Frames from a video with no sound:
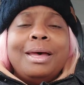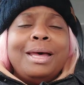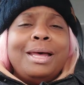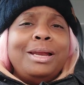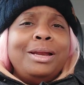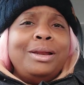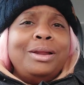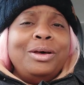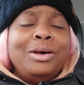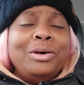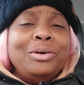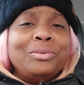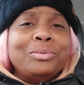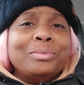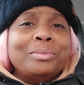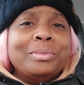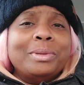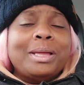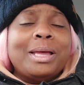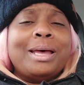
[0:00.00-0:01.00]
Hello,
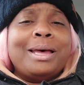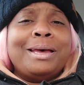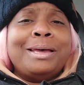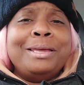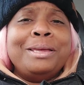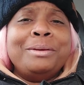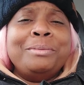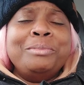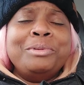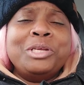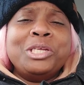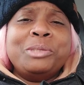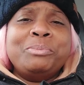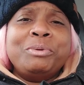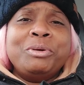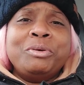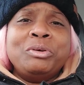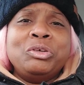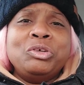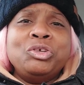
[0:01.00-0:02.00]
I am your
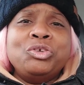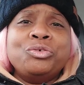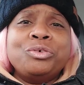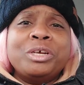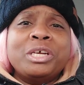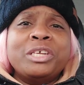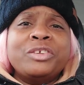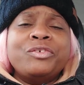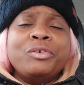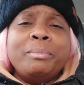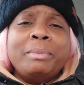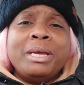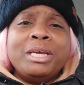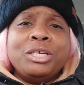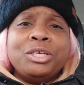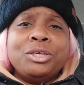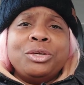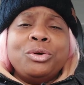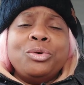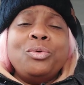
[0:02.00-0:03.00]
spiritual,
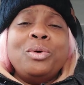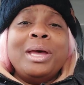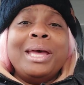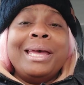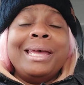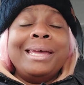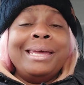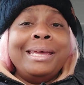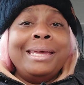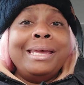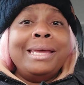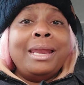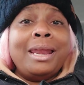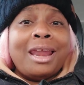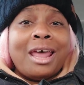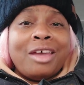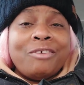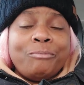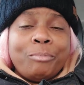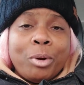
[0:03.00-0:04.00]
transformational, and
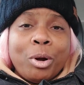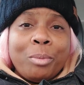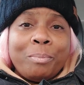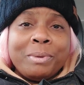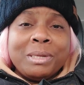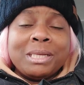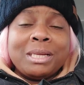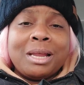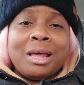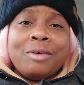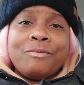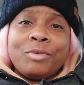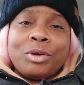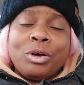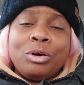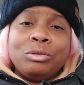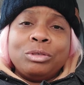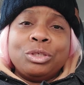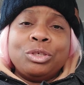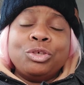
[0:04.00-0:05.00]
life purpose life
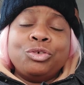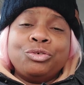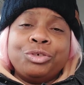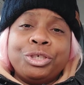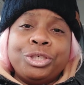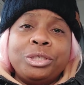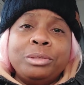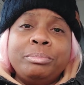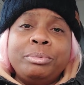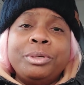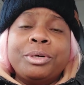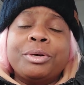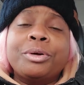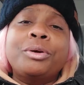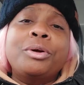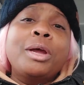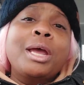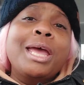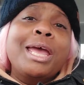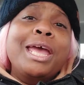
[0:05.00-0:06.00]
coach, Latricia
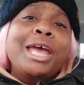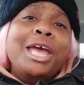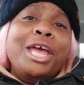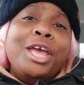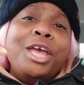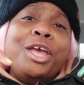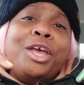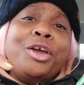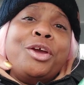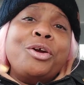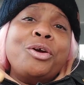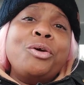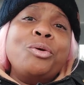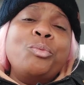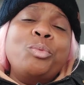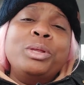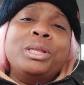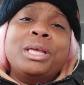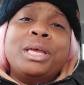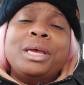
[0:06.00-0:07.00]
Booker, here
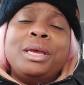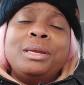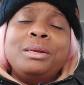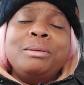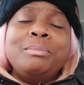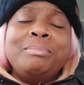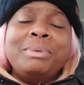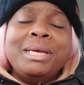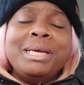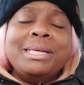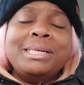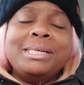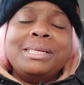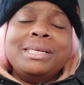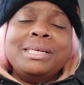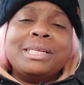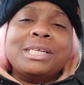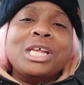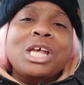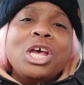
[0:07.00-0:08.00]
with Kingdom
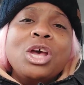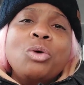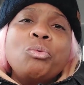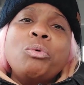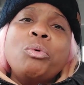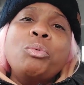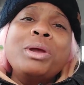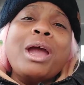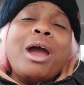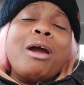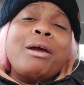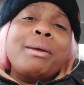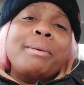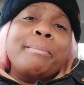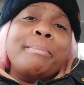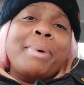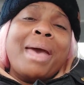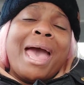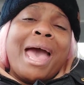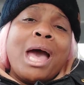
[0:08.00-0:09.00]
Business, where we are
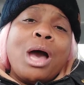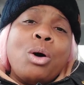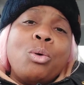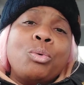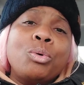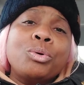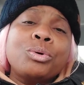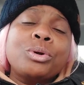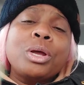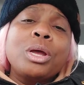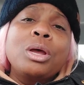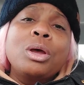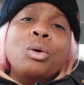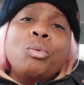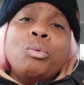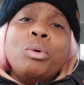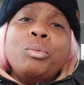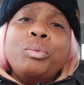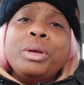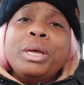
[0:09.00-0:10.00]
empowered.
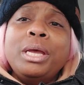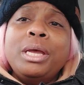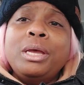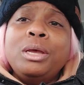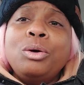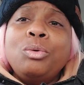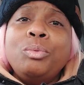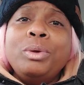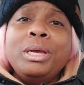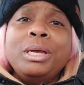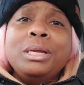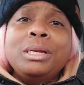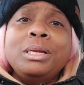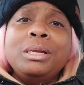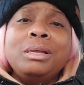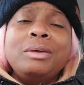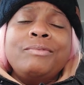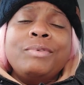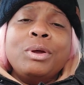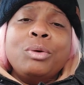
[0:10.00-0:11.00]
Where we heal, we get
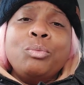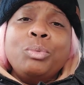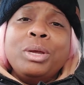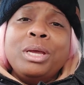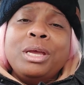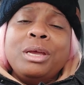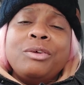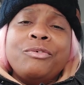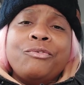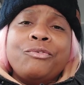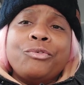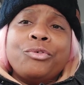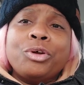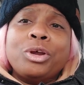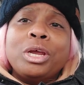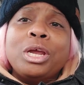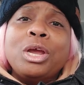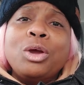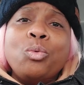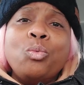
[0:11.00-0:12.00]
delivered, and we get
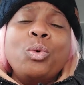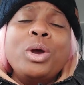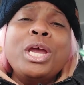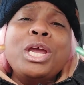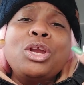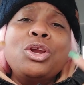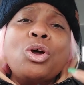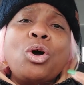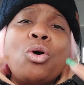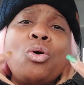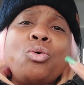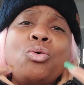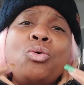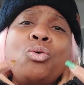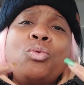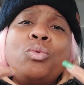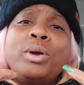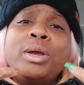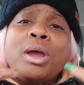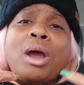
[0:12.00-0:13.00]
free. We know who
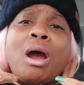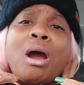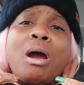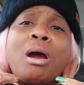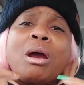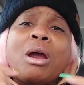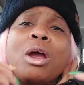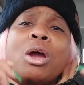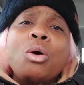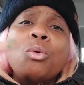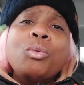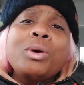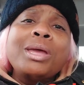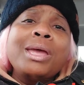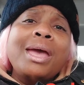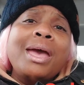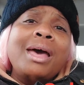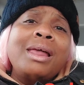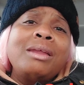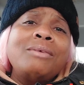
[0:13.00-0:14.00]
we are.
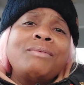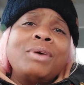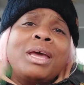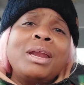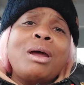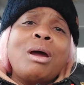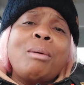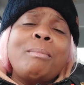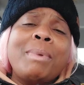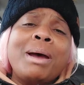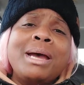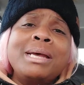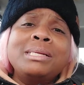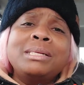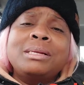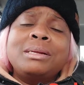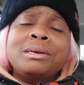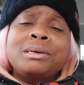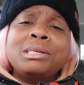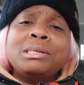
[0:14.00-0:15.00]
We elevate our minds
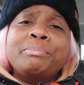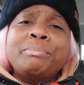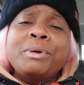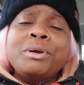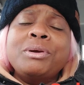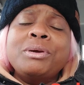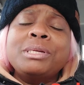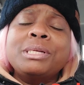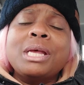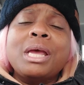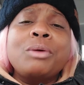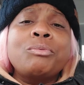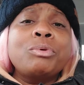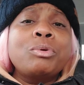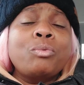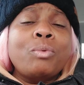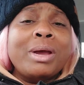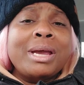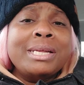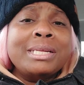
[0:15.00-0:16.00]
and our spirits, and we
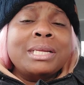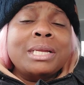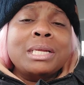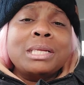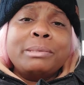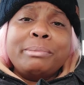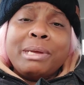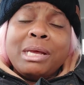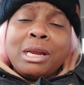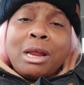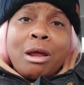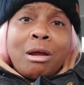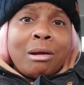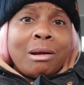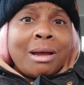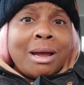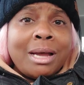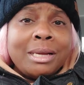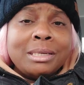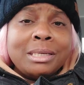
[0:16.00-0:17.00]
raise and expand our
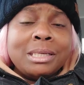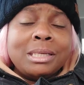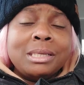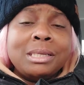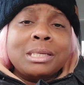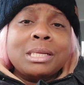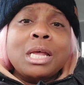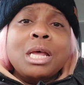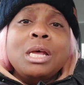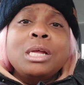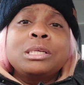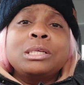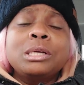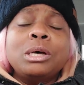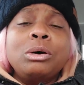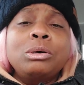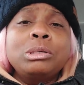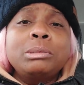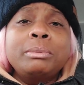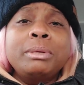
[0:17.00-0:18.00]
consciousness
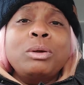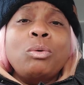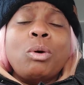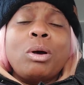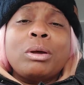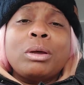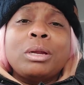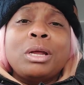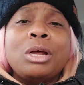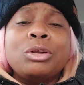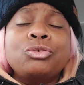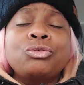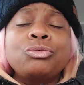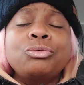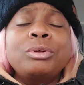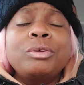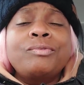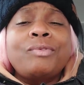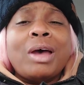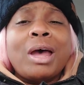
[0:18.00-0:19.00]
to ultimately walk in our true
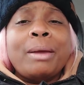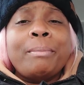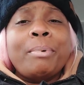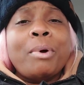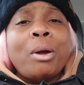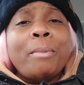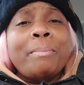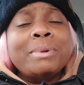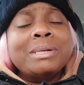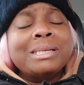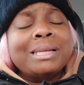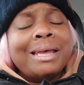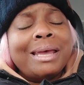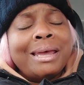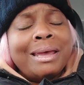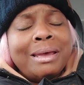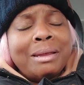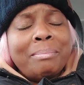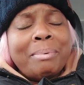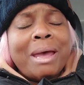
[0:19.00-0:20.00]
divine purpose
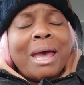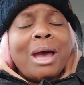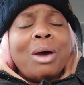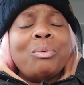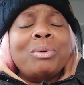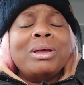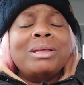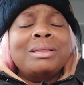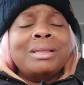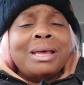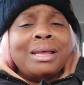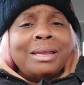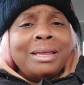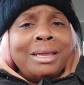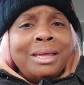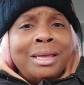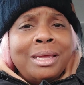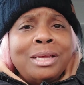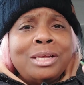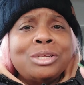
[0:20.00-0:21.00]
and power, and that
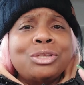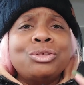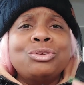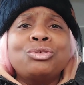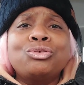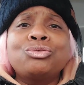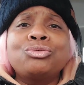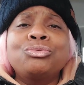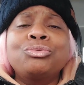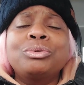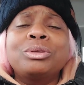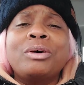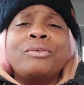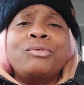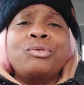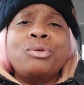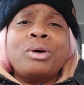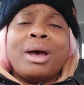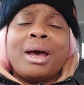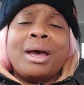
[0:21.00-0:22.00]
is the truth of
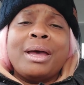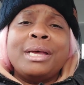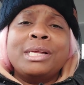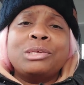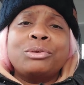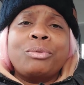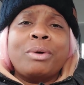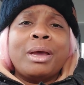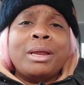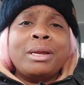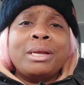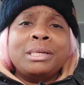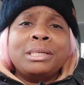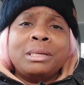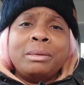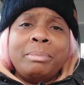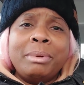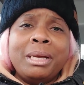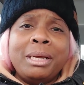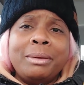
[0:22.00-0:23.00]
who God has created us
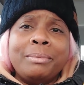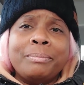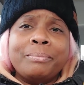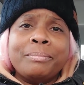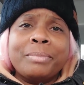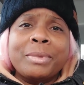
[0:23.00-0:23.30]
to be.